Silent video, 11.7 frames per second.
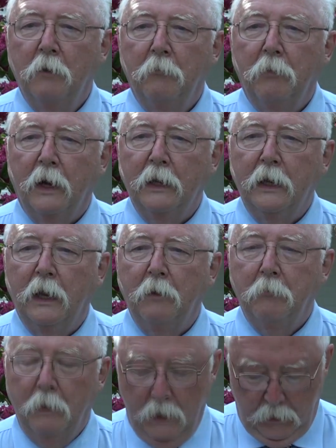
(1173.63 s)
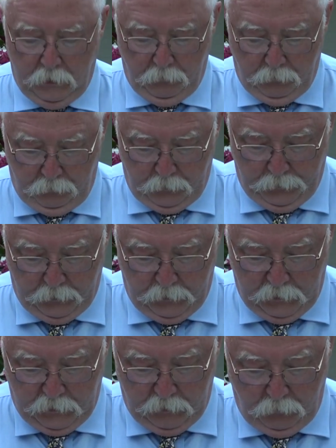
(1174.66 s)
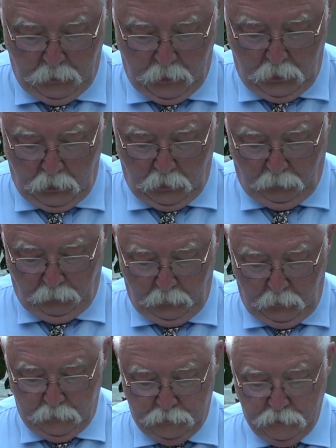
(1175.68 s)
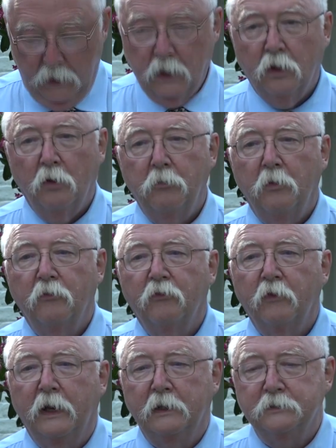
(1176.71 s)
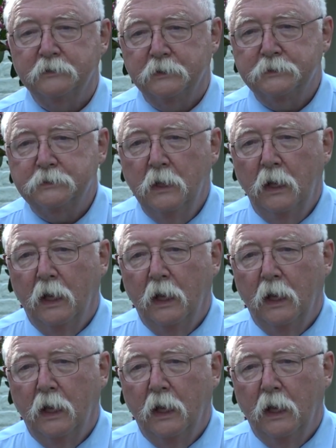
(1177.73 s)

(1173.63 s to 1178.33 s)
by a man by the name of Jacob Francis.